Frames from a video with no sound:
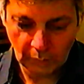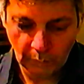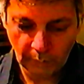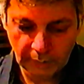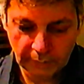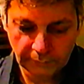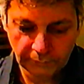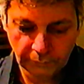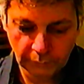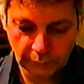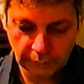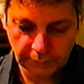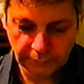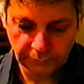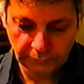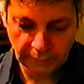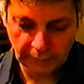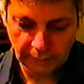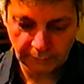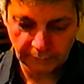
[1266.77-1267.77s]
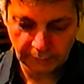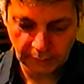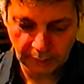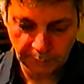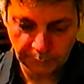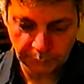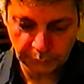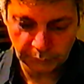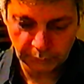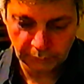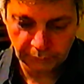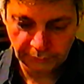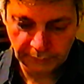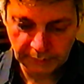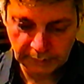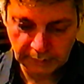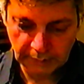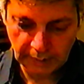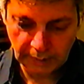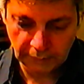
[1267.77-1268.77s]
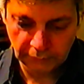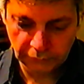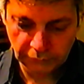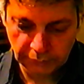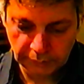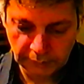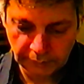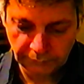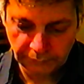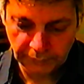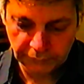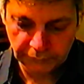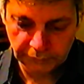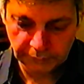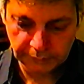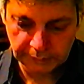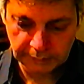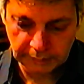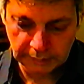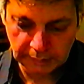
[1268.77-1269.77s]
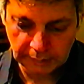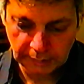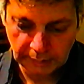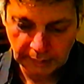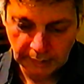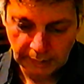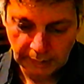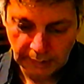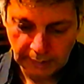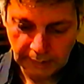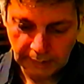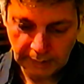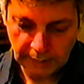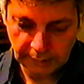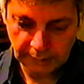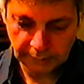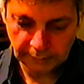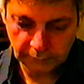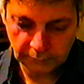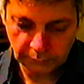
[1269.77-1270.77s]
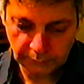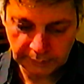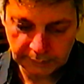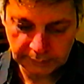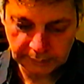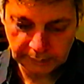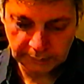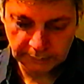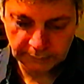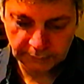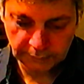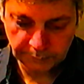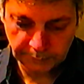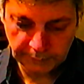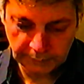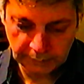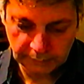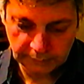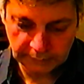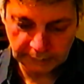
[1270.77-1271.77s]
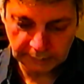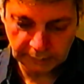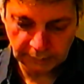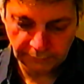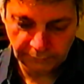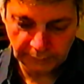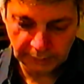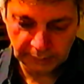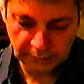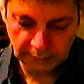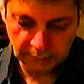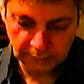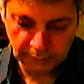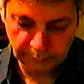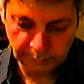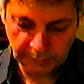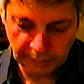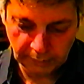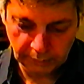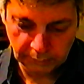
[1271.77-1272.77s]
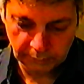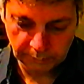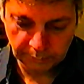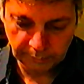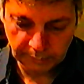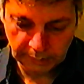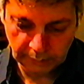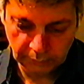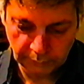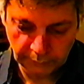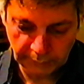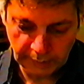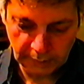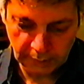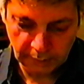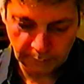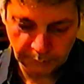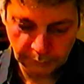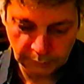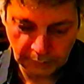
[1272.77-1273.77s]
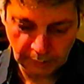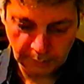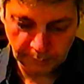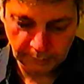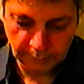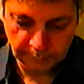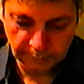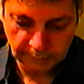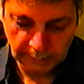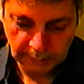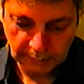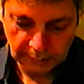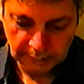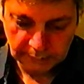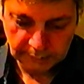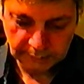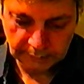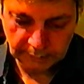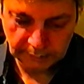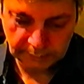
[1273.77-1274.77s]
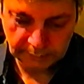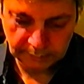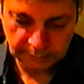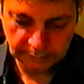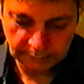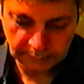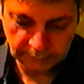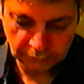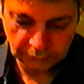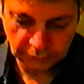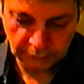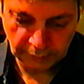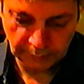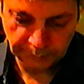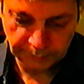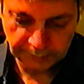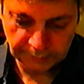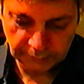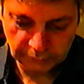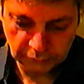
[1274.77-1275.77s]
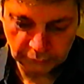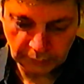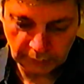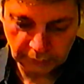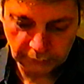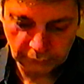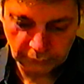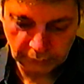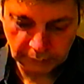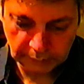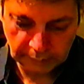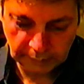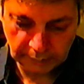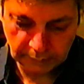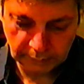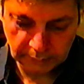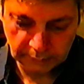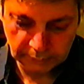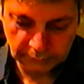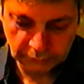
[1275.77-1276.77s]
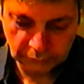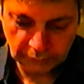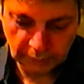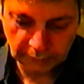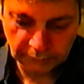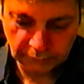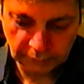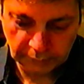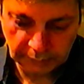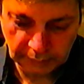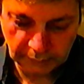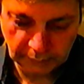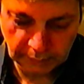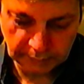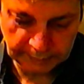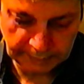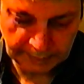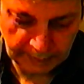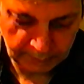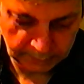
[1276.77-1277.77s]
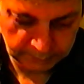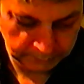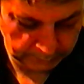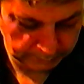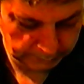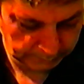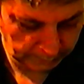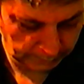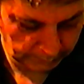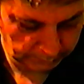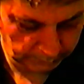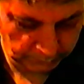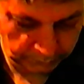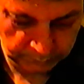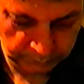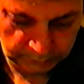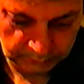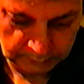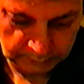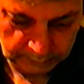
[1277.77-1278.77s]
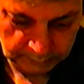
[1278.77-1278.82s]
145. Improving engine efficiency and increasing speed significantly may, may create a problem since the ship's structure, can, structure cannot handle such